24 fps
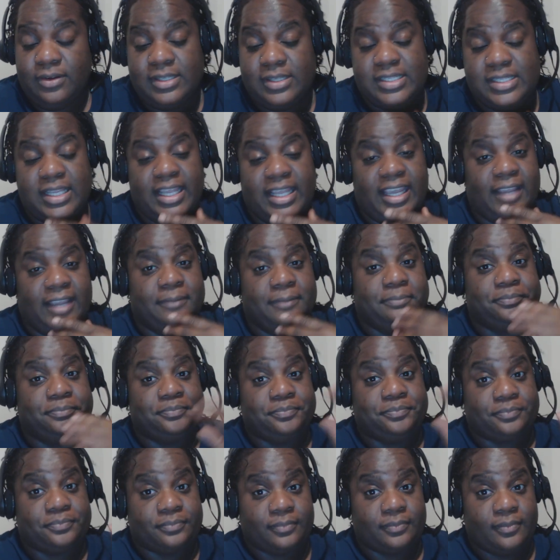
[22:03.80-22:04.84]
Ooh, it's late.
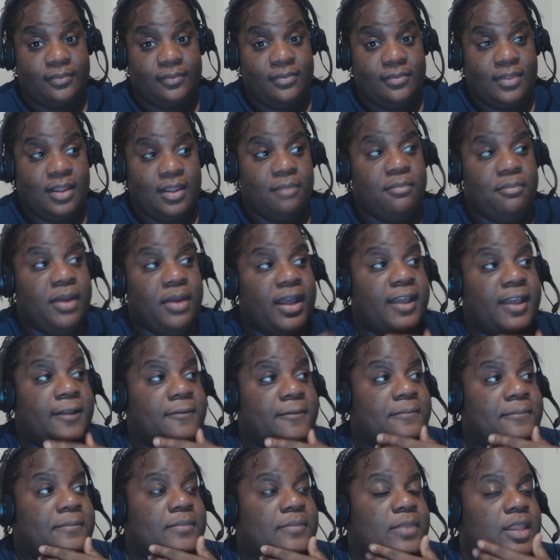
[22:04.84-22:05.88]

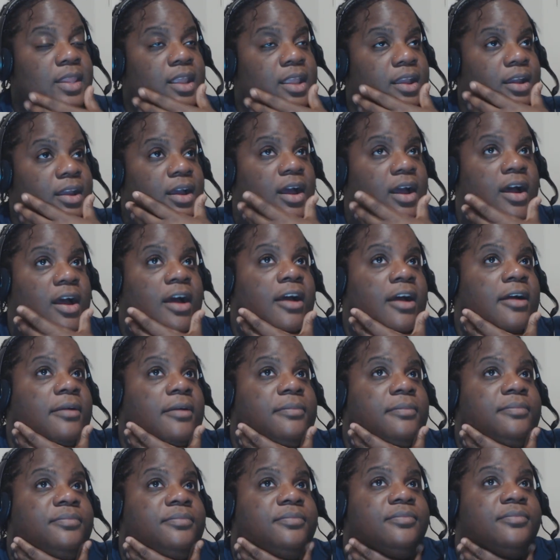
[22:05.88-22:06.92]
But
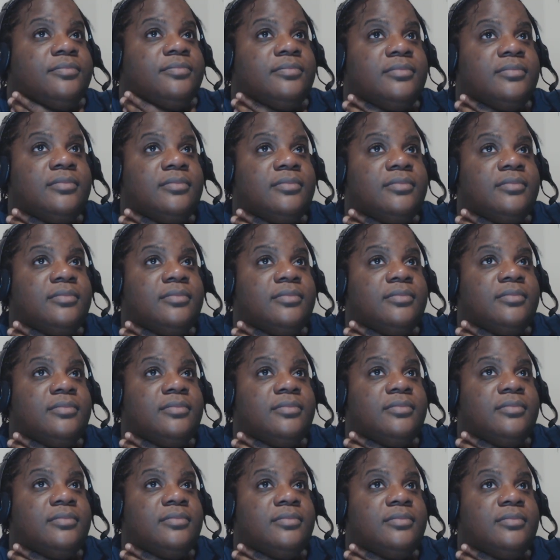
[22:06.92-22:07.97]

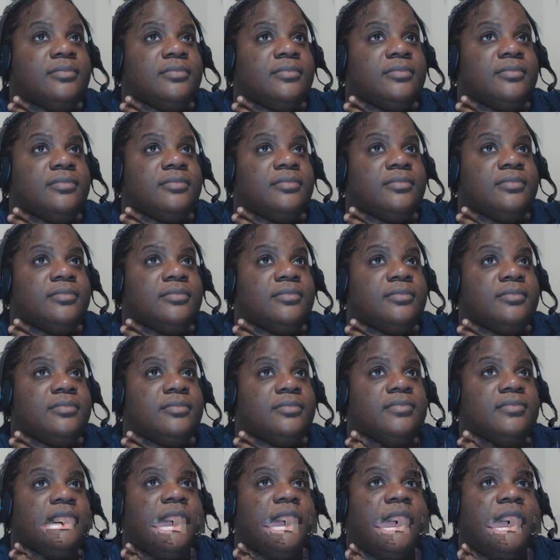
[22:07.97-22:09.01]
one thing I can
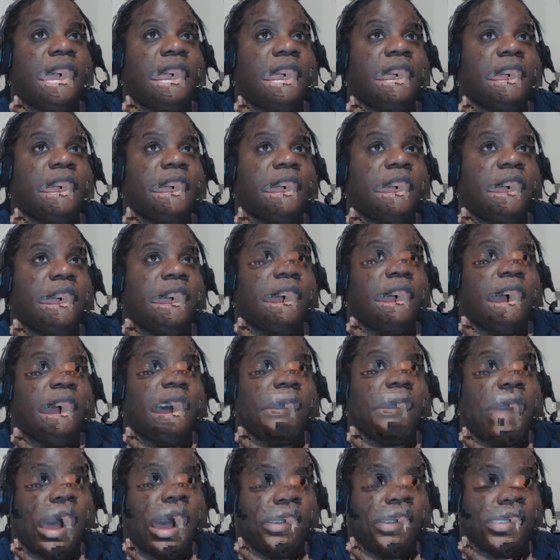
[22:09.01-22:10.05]
appreciate
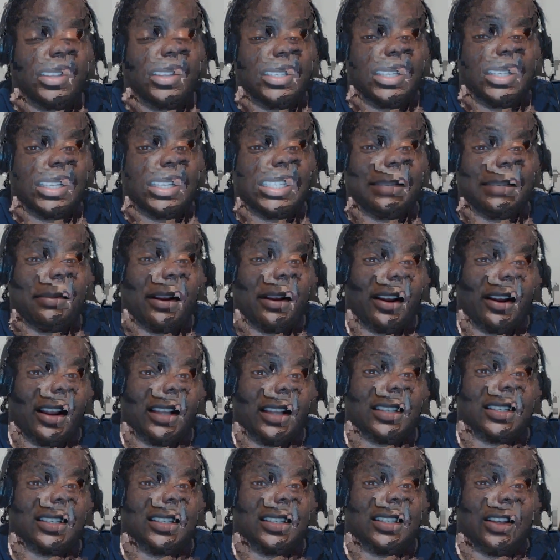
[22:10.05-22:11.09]
about this
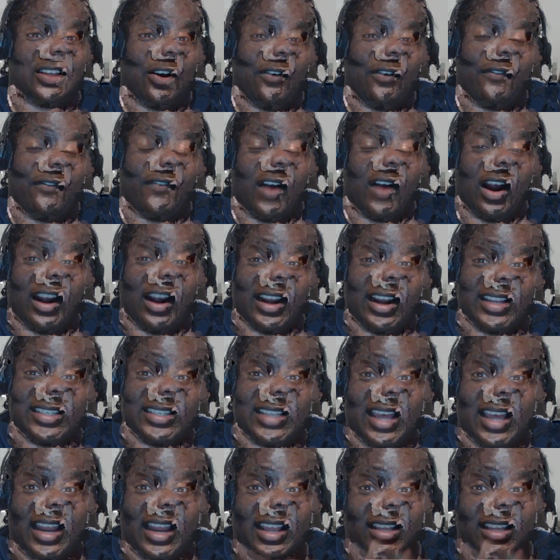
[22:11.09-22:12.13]
experience so far
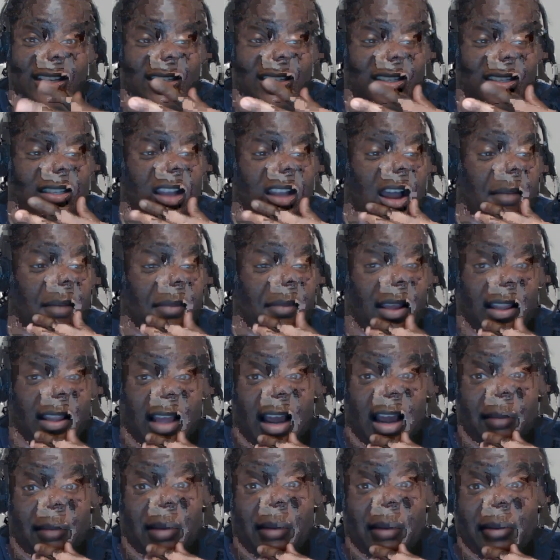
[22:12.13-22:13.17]
is that it has taught me a
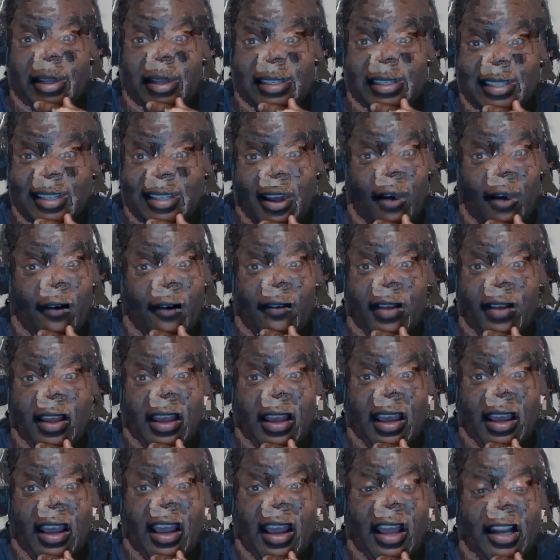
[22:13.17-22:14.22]
lot about myself.
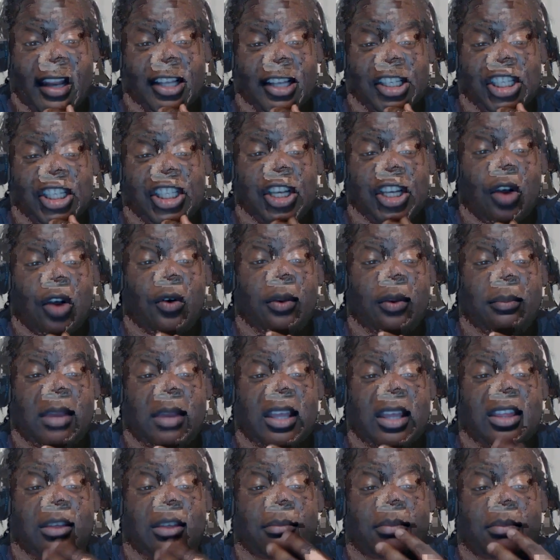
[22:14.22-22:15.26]
It is showing
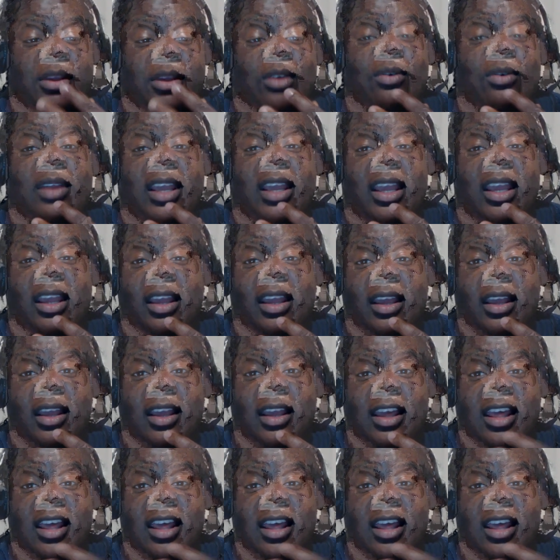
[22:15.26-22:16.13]
me the beauty